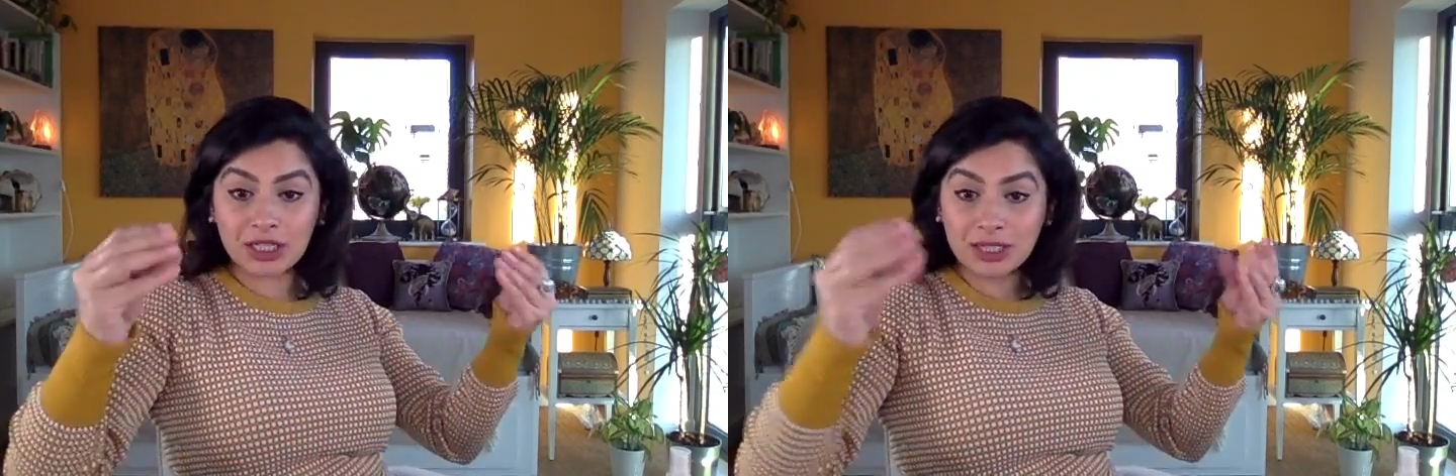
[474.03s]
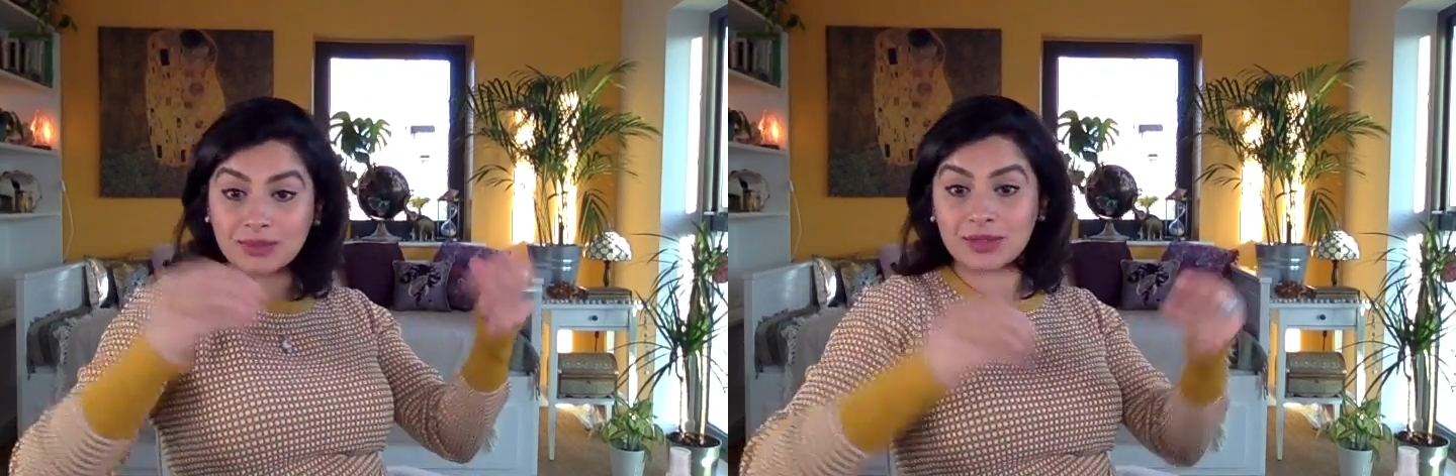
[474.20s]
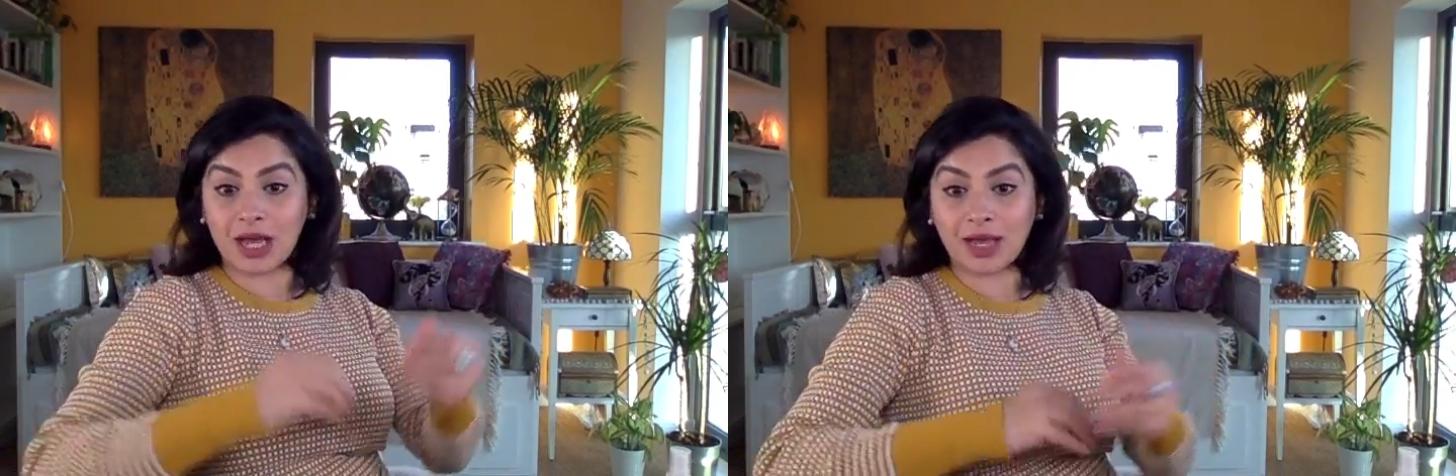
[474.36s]

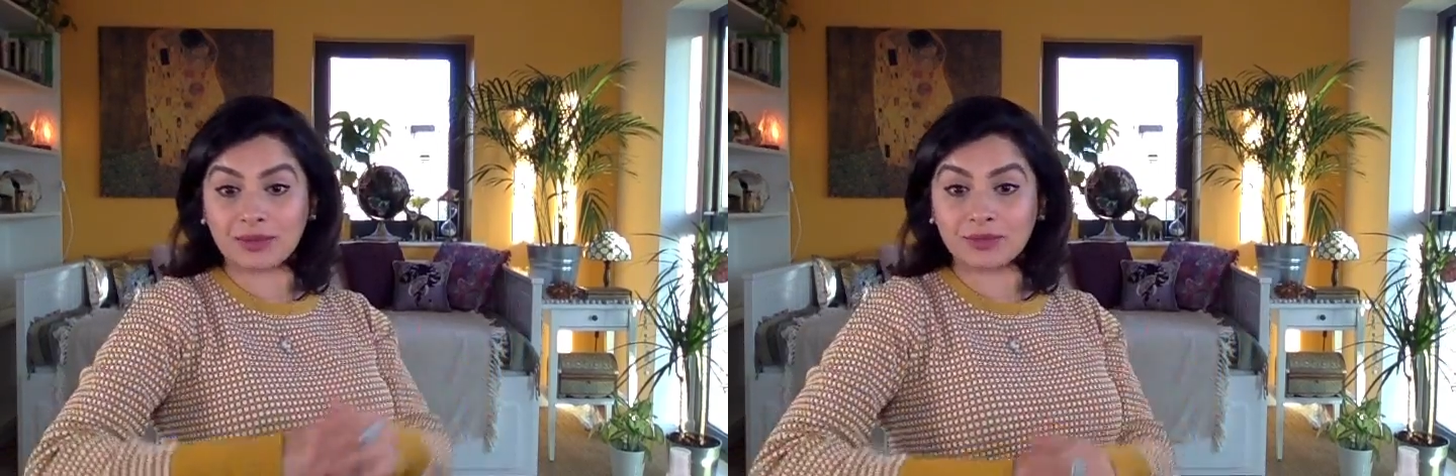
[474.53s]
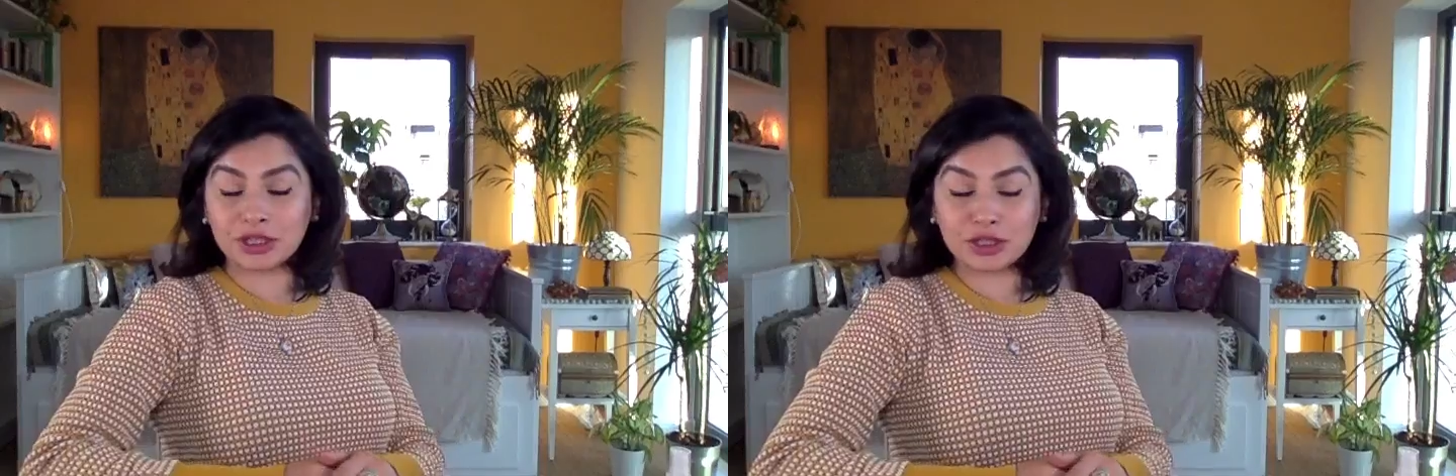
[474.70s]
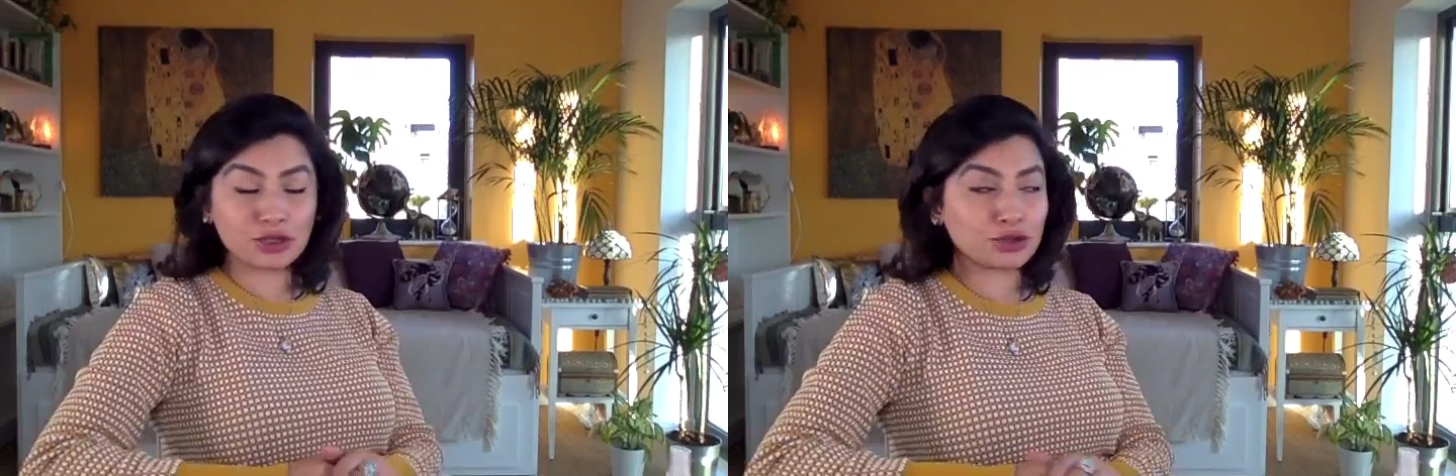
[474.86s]

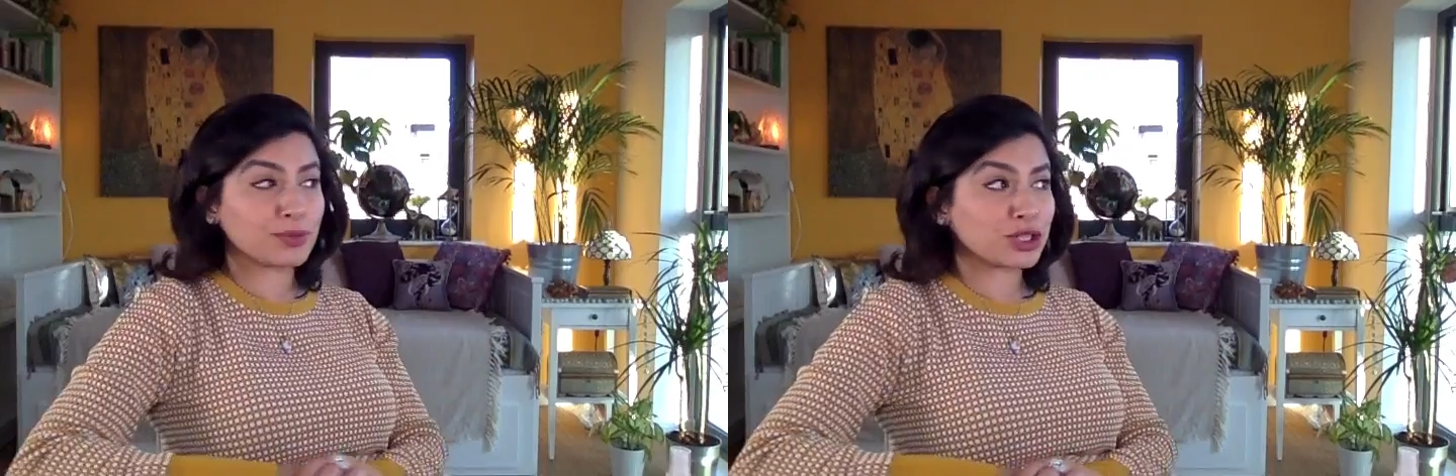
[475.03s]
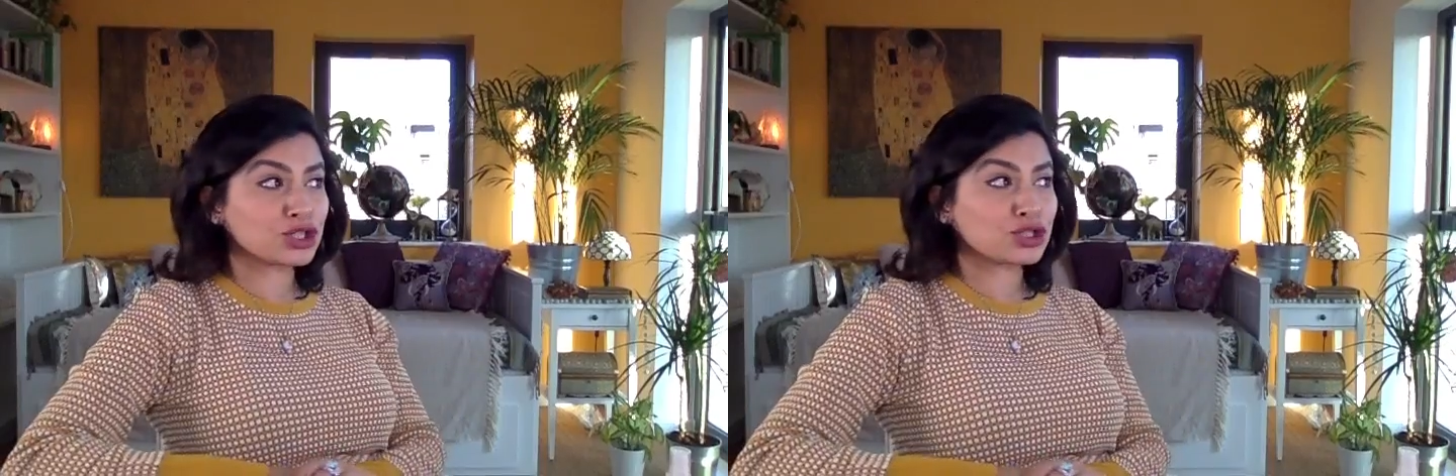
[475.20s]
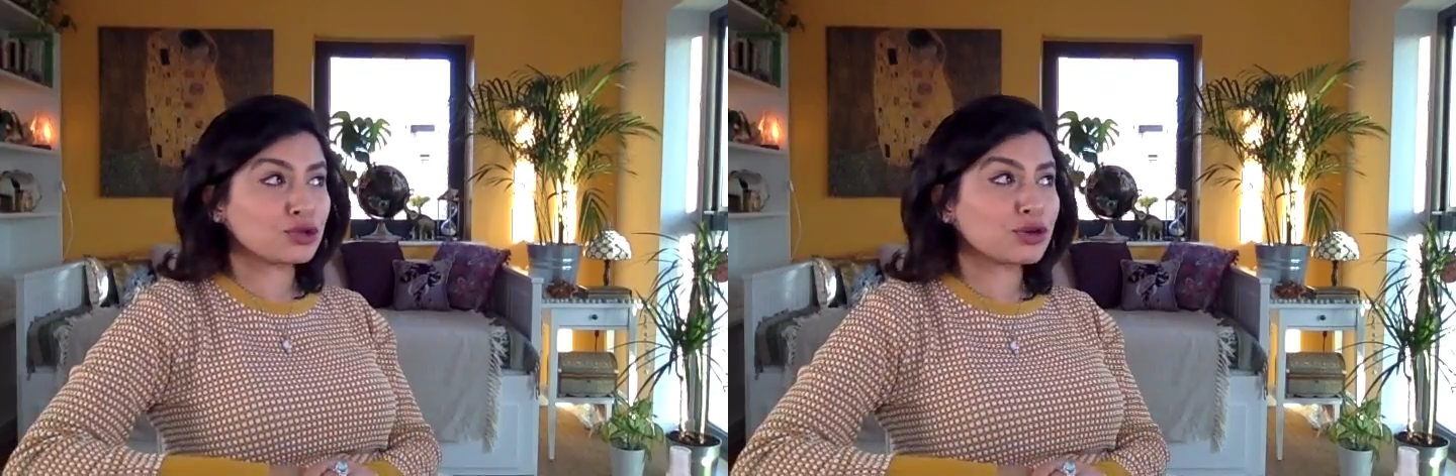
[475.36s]
sometimes. It's too
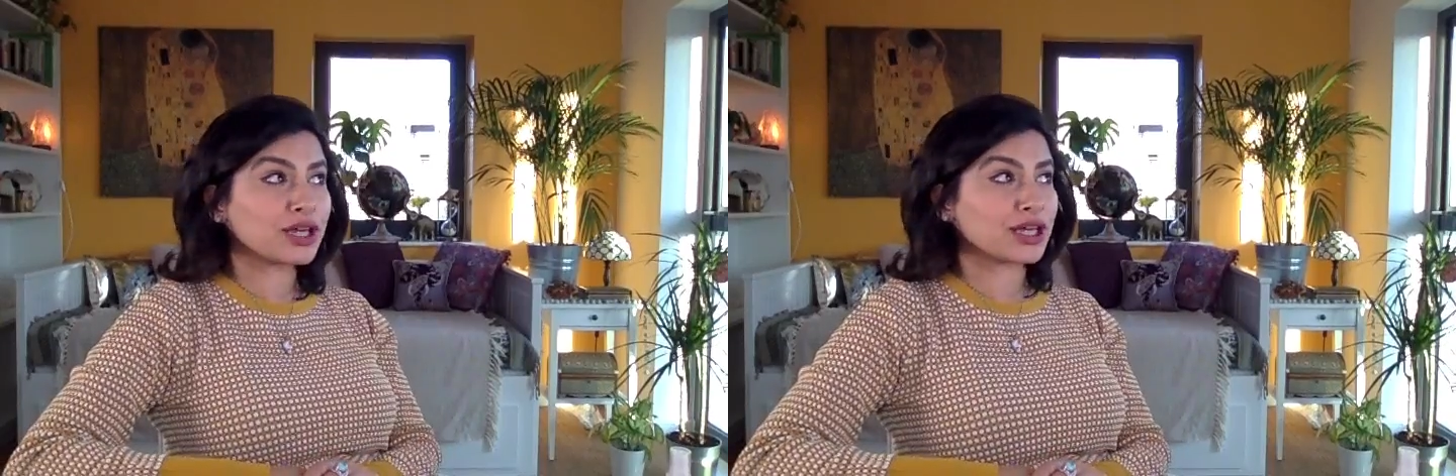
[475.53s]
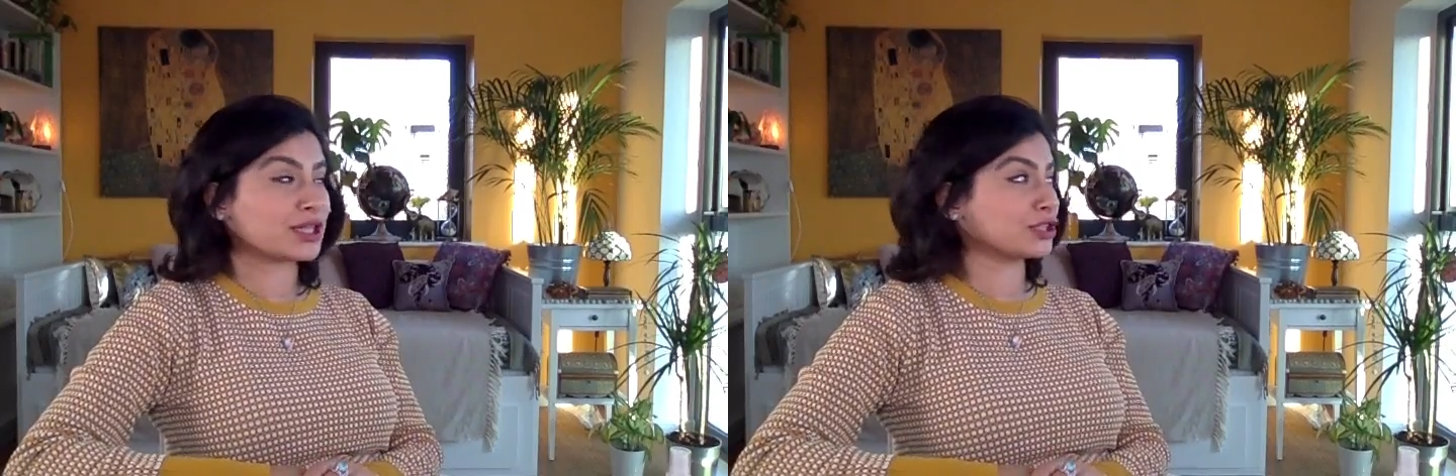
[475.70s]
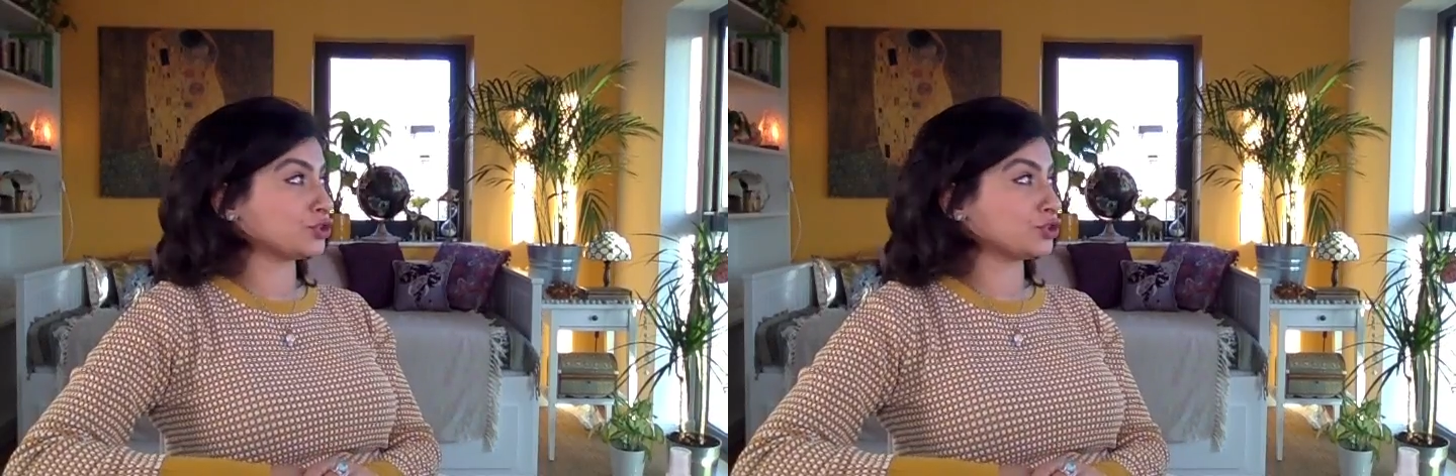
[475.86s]
much talking.